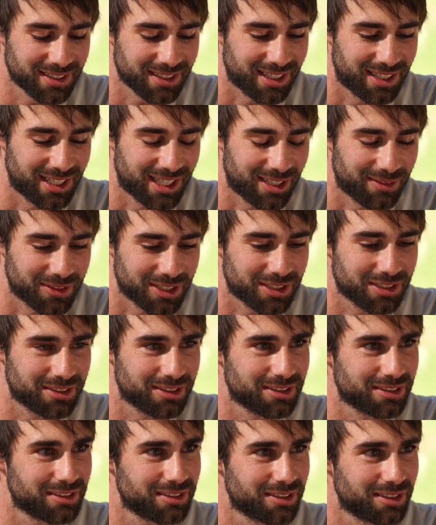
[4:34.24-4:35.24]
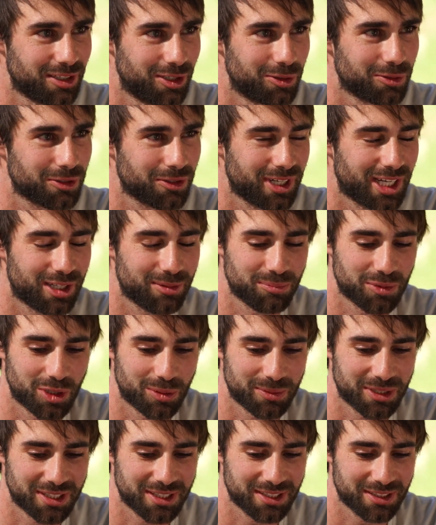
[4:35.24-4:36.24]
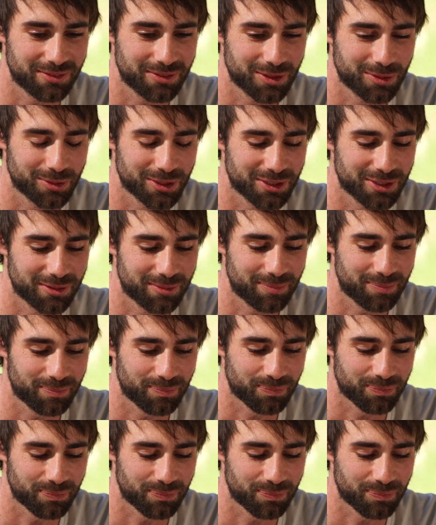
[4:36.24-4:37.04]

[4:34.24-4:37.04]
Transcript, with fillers: kind of have a oh crap moment, if you will,